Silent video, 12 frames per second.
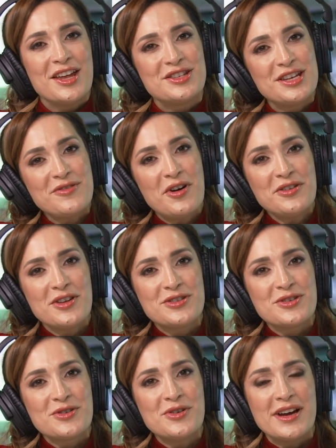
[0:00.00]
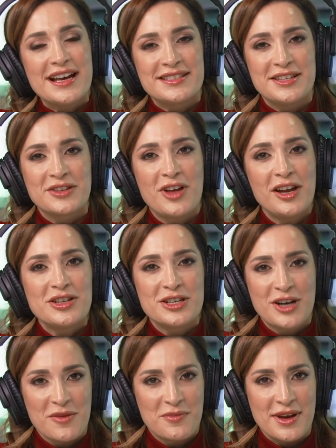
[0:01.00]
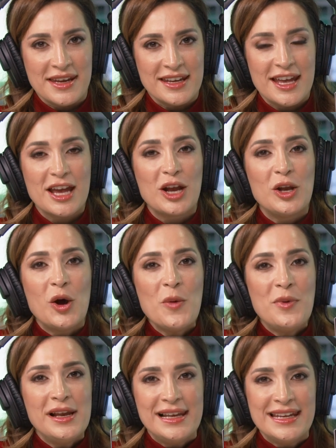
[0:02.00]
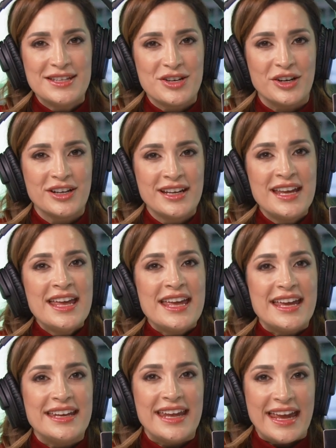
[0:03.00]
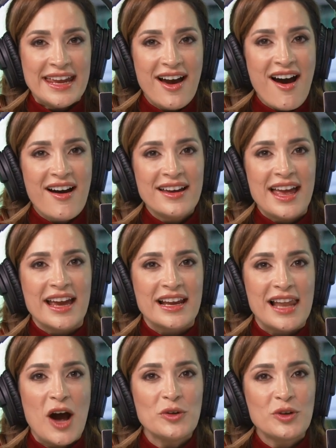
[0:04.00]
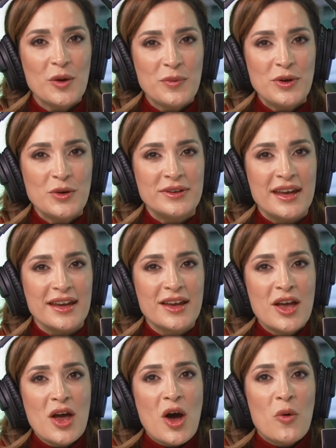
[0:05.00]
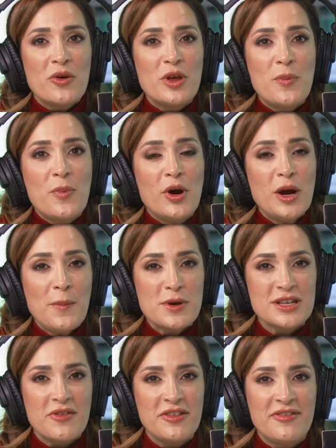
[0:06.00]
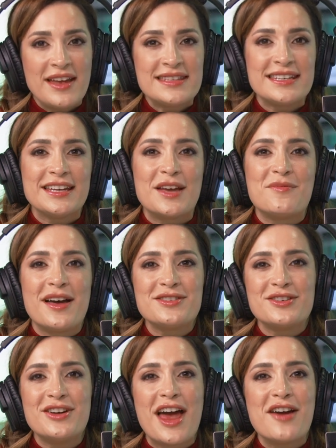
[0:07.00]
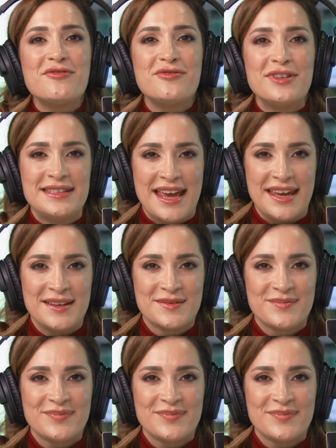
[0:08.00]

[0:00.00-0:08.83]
G42 is a technology company, a global leader in AI and cloud computing with the purpose of inventing a better every day.